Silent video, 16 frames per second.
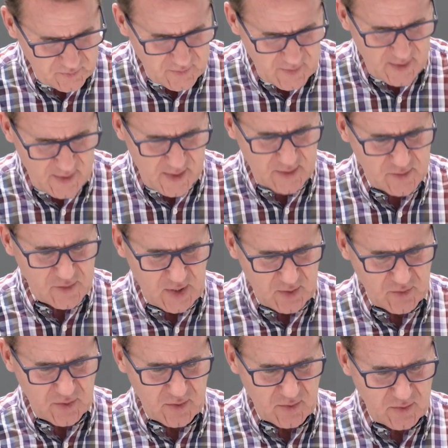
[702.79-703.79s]
And I
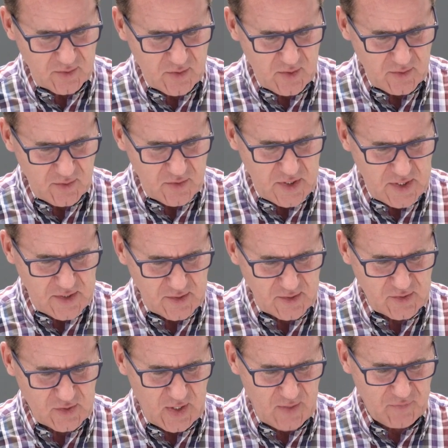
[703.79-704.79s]
tell you,
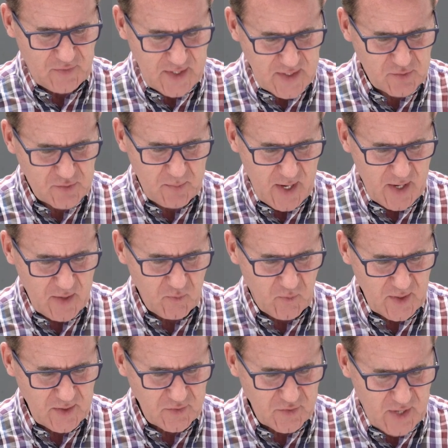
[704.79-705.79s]
Jesus said, this man
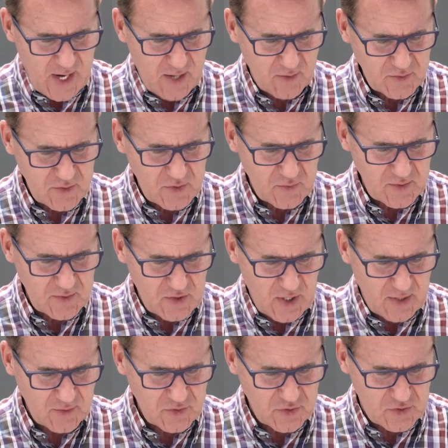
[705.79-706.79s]
went down to his
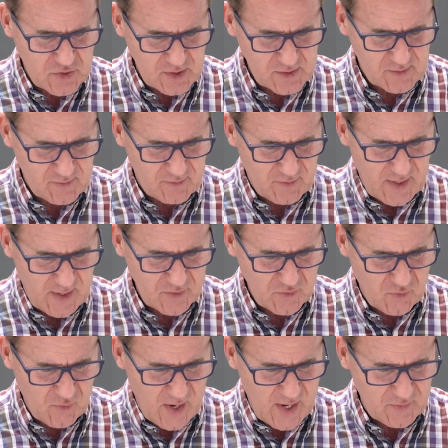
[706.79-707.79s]
house justified
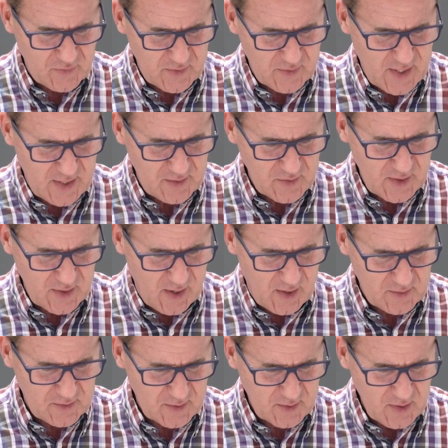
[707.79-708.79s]
rather than the
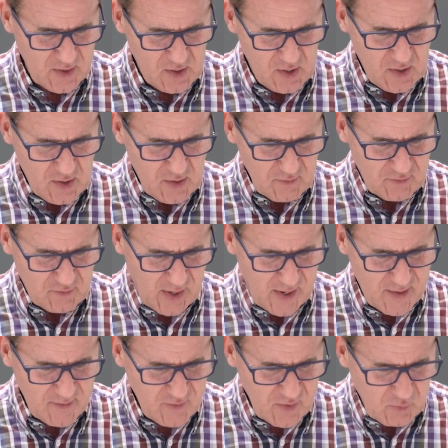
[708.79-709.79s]
other. For
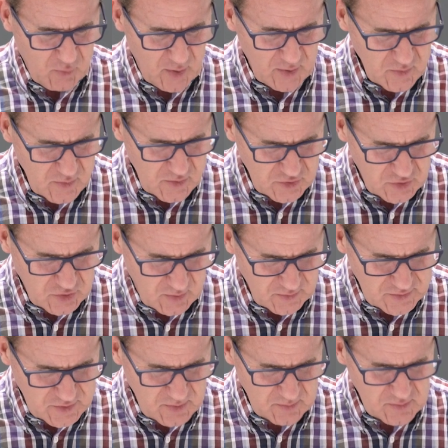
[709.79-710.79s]
everyone who
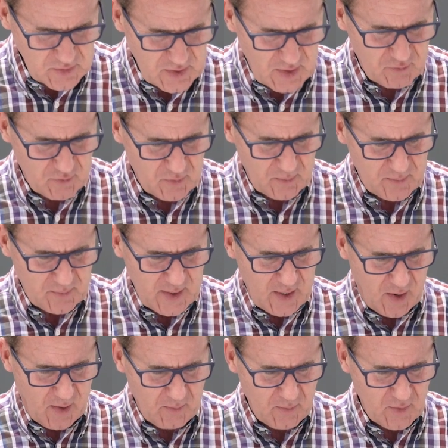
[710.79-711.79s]
exalts himself will be
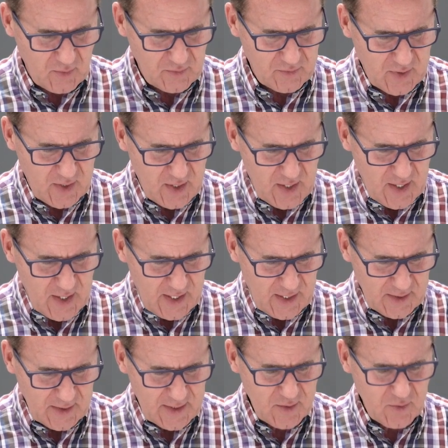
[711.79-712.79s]
humbled,
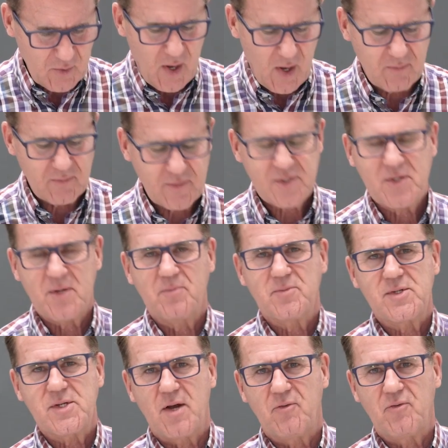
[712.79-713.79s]
and he who humbles
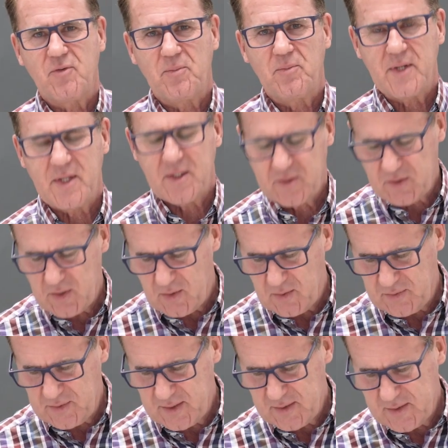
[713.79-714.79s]
himself will be
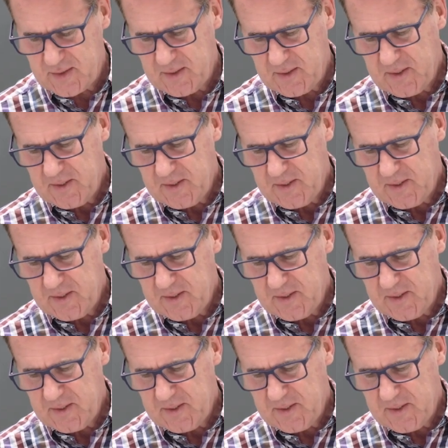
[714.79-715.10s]
exalted.